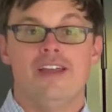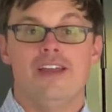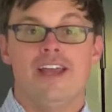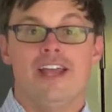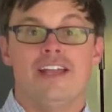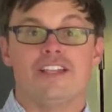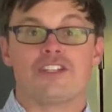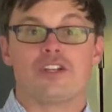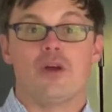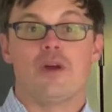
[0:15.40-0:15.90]

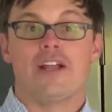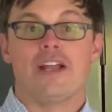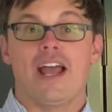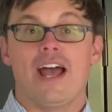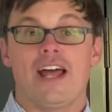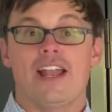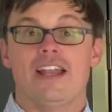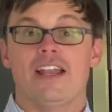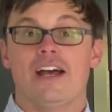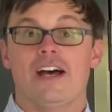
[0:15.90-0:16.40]
And so I
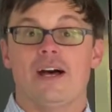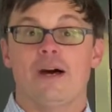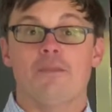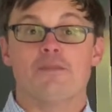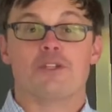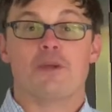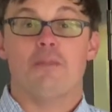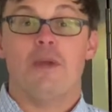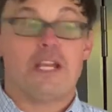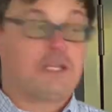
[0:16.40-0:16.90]

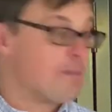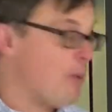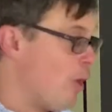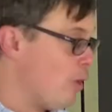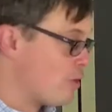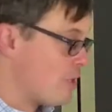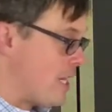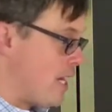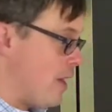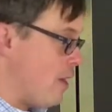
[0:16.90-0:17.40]
got some
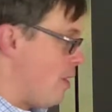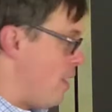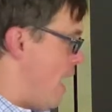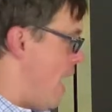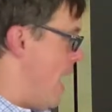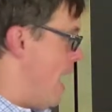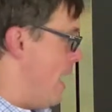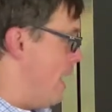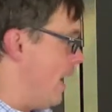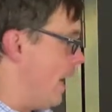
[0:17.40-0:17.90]
baseballs here,
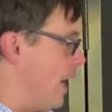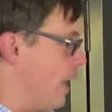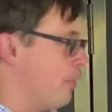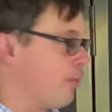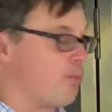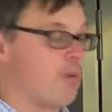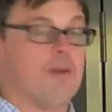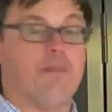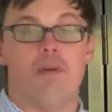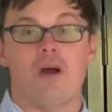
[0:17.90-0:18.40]
and I
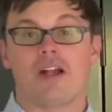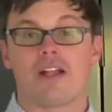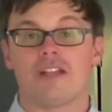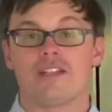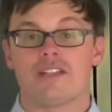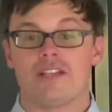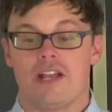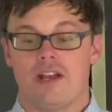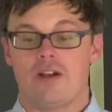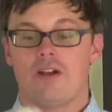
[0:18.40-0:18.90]
got 3
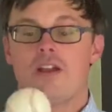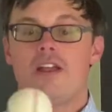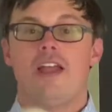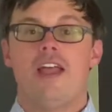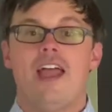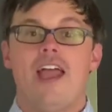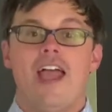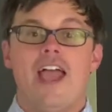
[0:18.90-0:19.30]
buckets here,